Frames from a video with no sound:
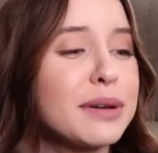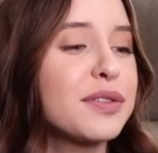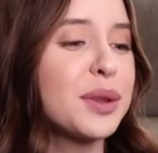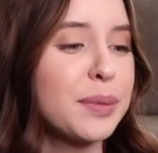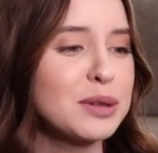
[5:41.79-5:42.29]
But
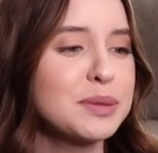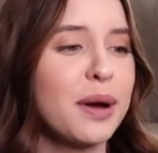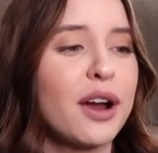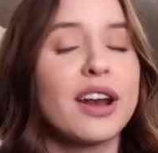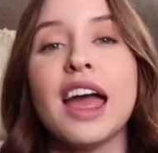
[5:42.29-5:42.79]
for the most
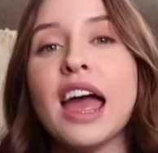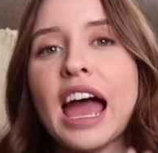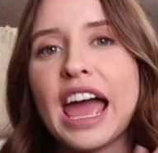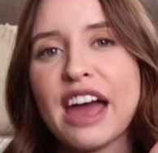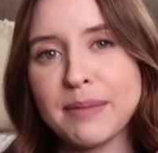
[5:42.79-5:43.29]
part,
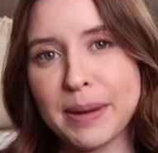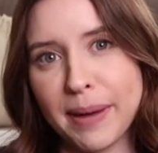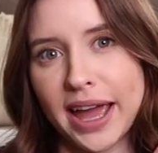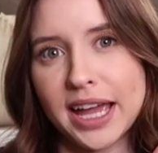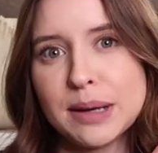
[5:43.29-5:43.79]
I have my
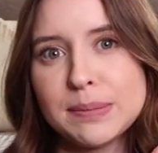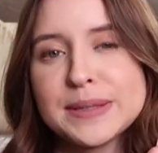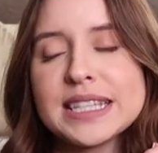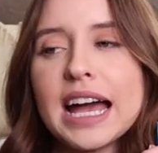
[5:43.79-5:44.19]
backups,